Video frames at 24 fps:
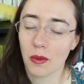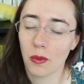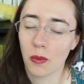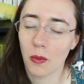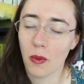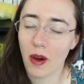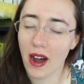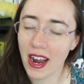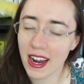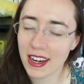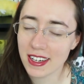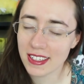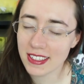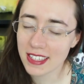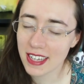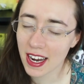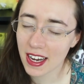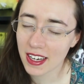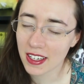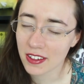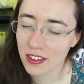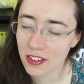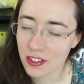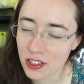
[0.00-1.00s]
why'd you
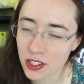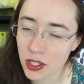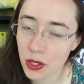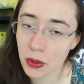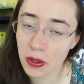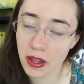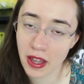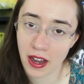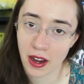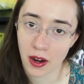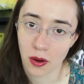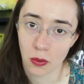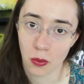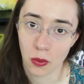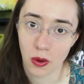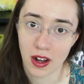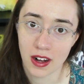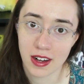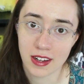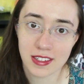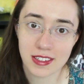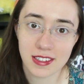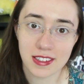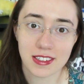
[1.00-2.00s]
gotta do that,
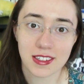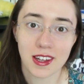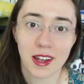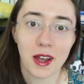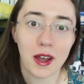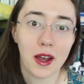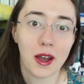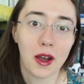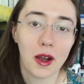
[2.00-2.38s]
Russ?